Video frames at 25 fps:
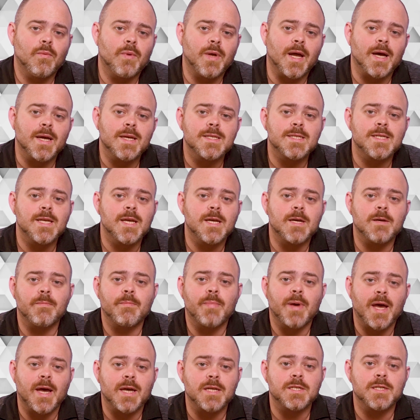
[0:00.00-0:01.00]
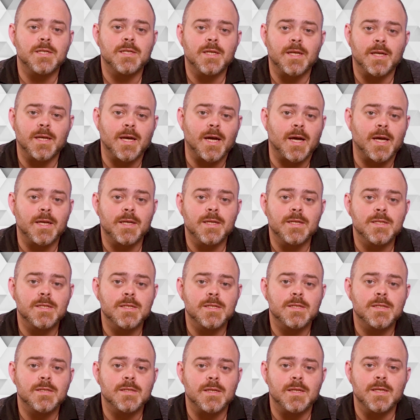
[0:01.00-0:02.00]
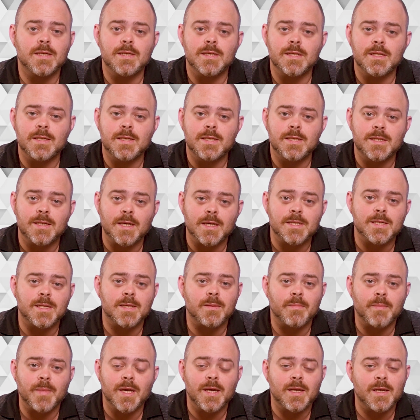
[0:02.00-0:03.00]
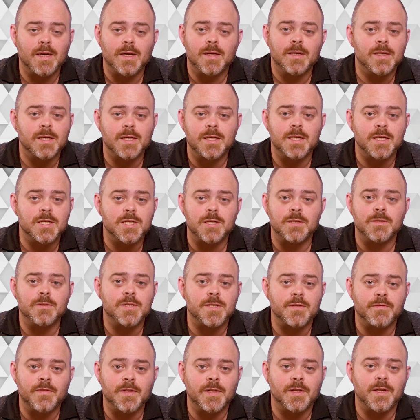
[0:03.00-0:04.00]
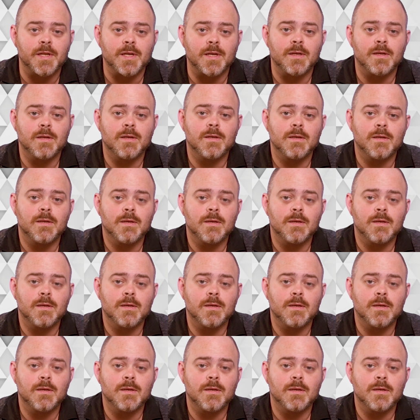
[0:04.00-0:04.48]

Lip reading: When I say compassion and kindness, it doesn't mean unconditional civility.